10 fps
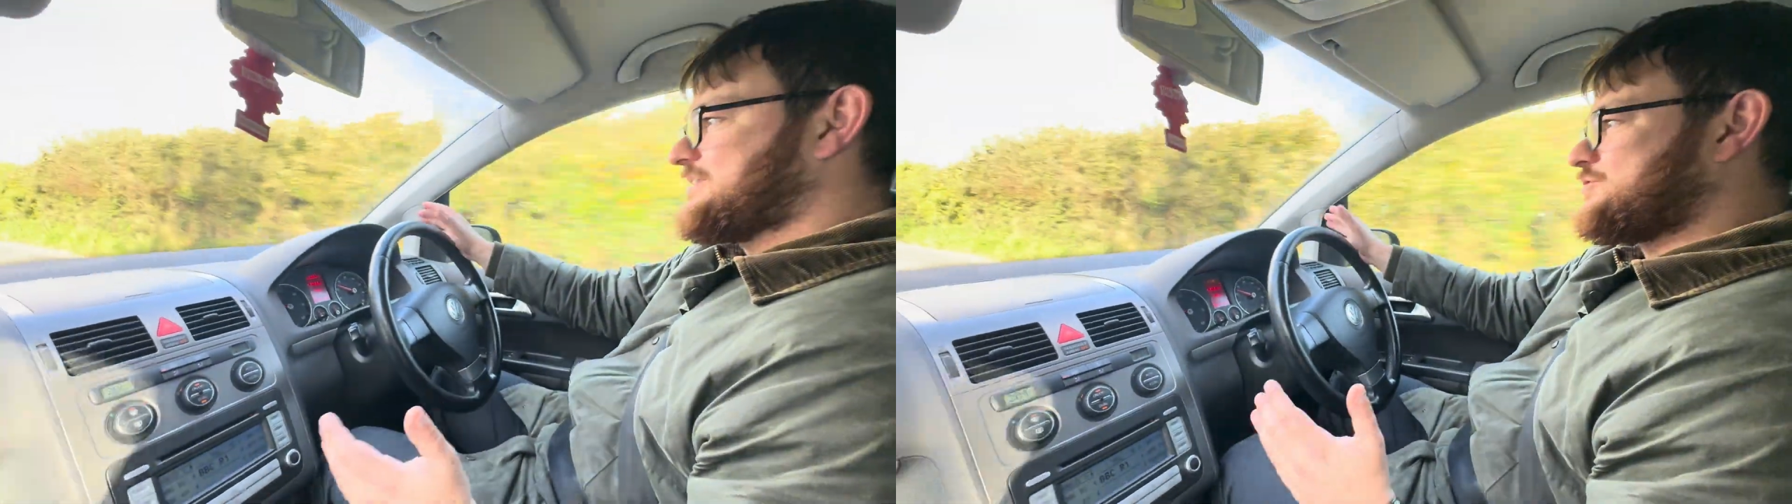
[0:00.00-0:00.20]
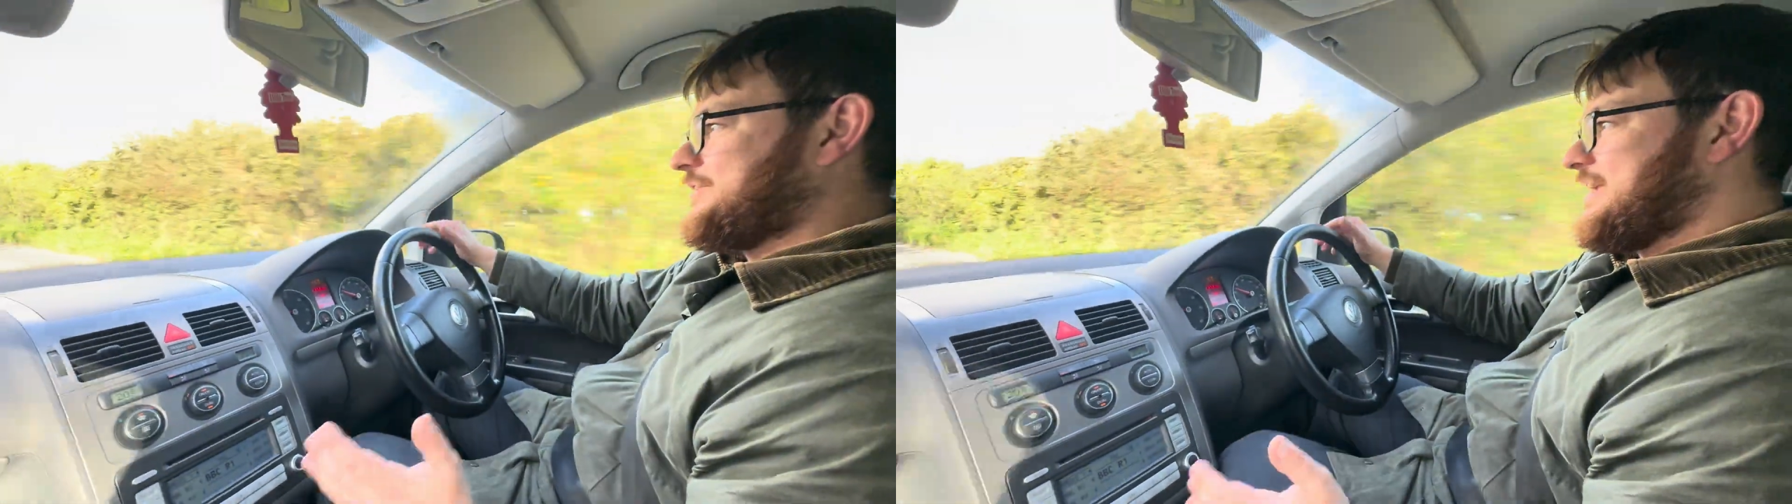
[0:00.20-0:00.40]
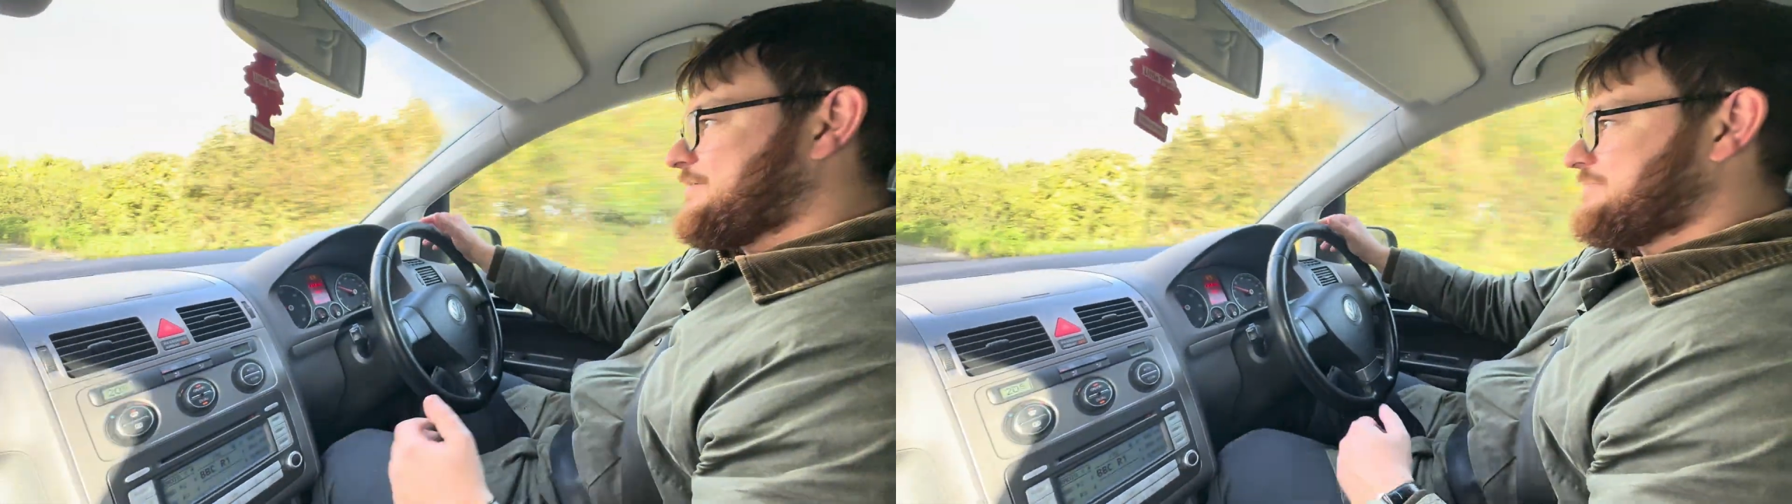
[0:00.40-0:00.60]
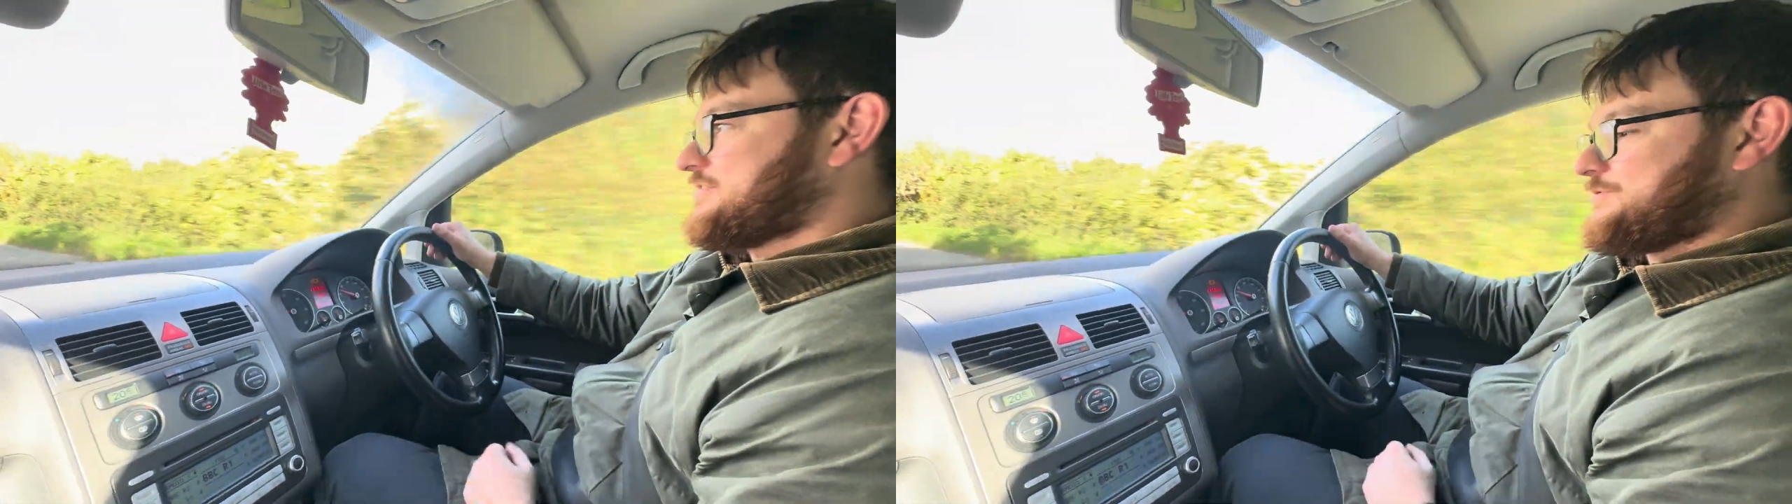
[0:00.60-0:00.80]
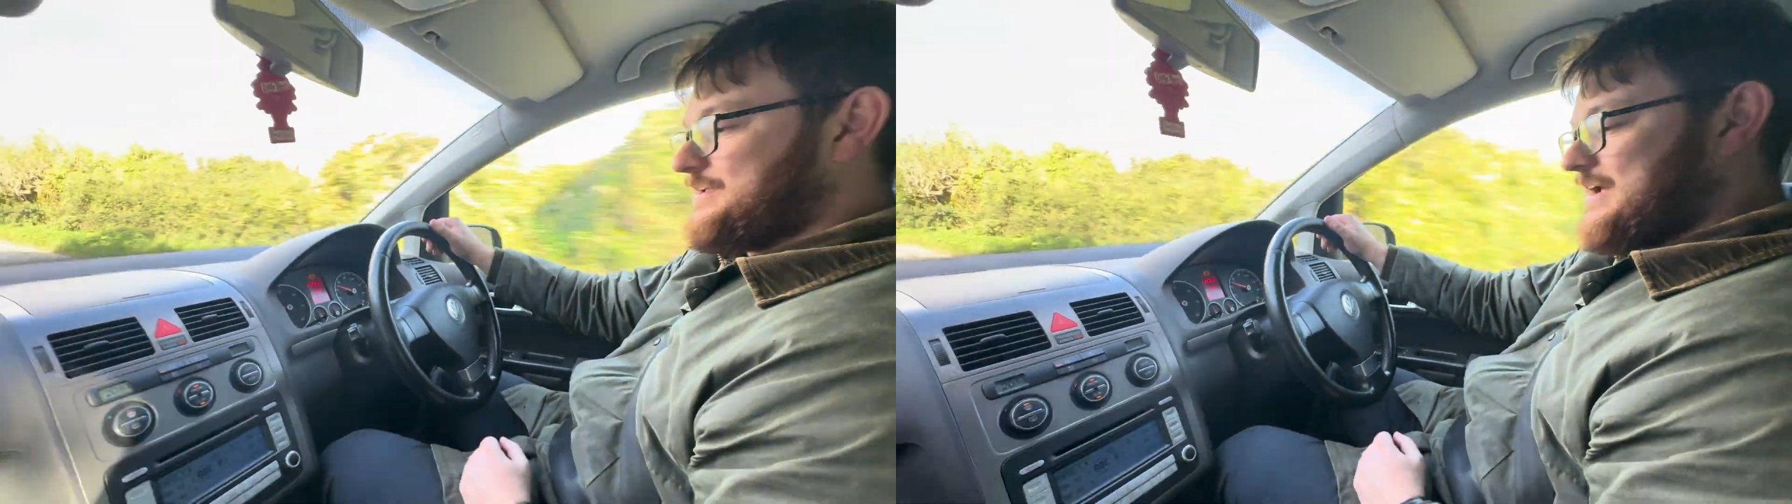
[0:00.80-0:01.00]
sort of hit and
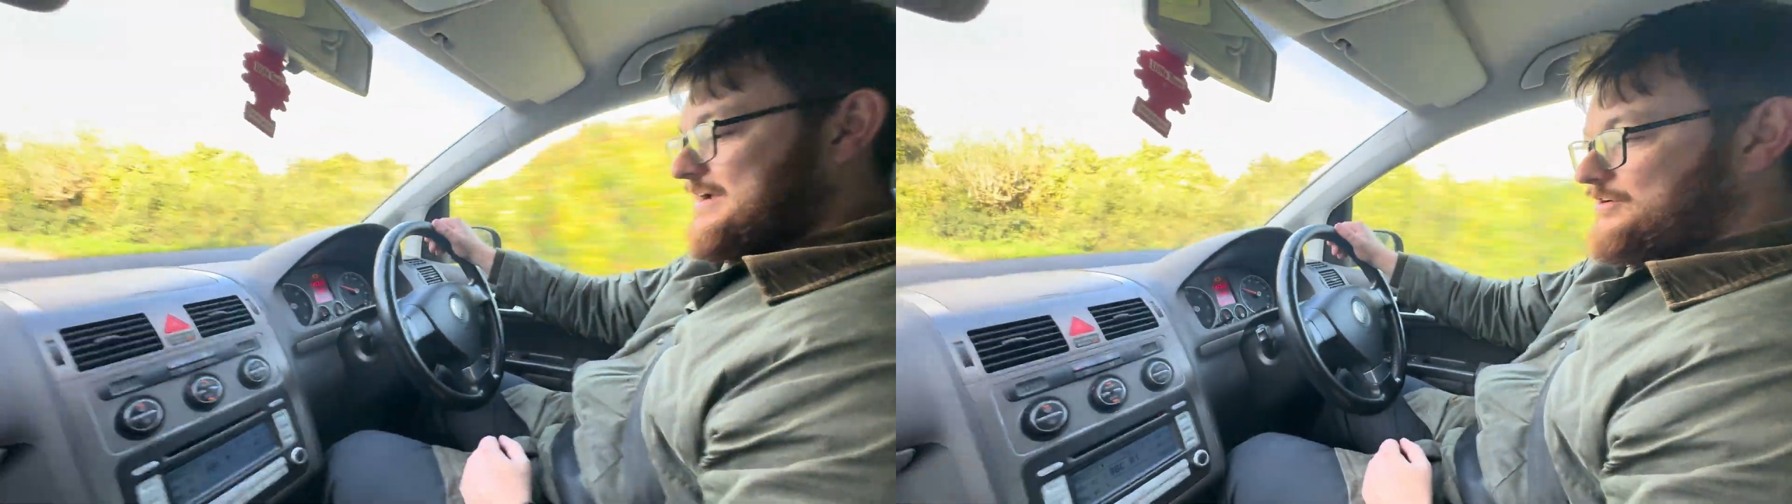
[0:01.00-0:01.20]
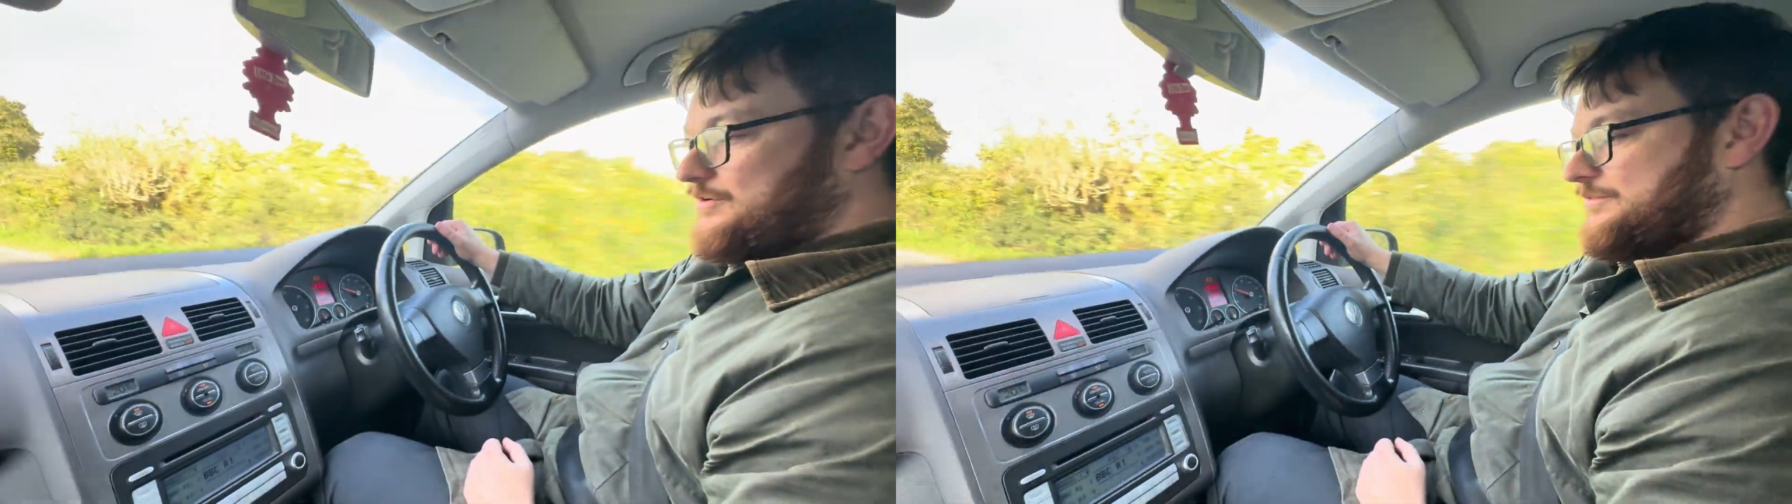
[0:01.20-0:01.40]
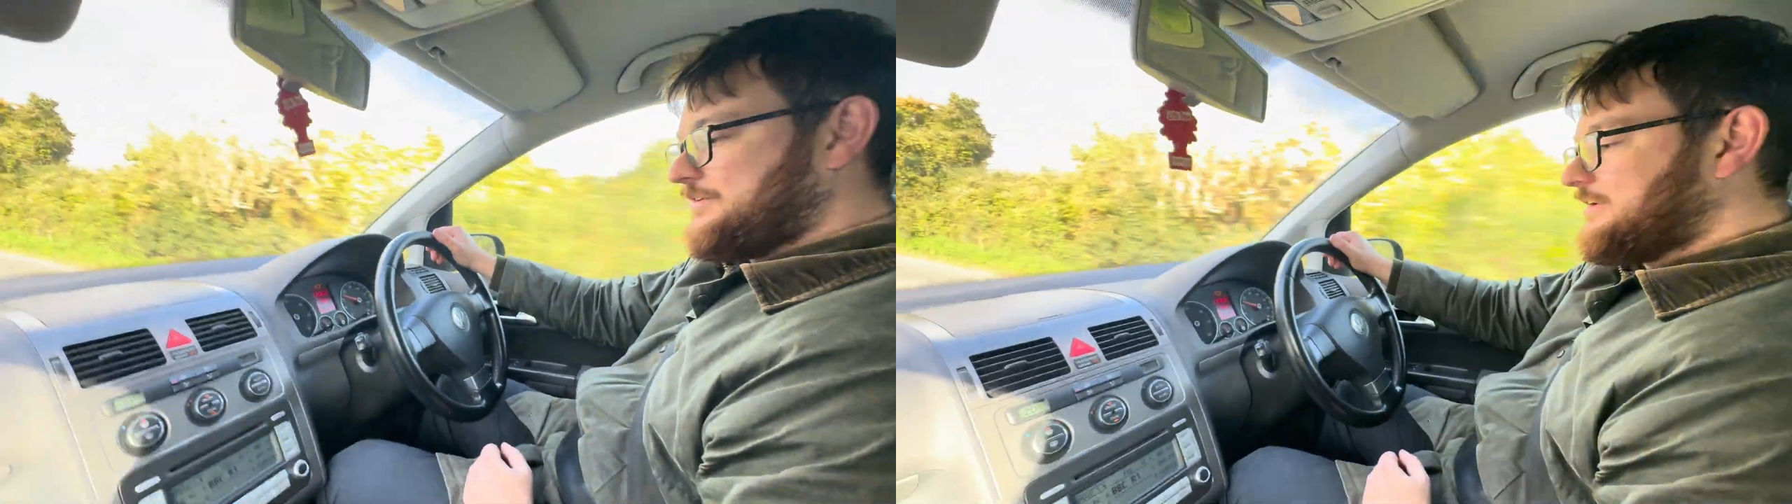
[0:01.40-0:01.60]
miss with the aircon.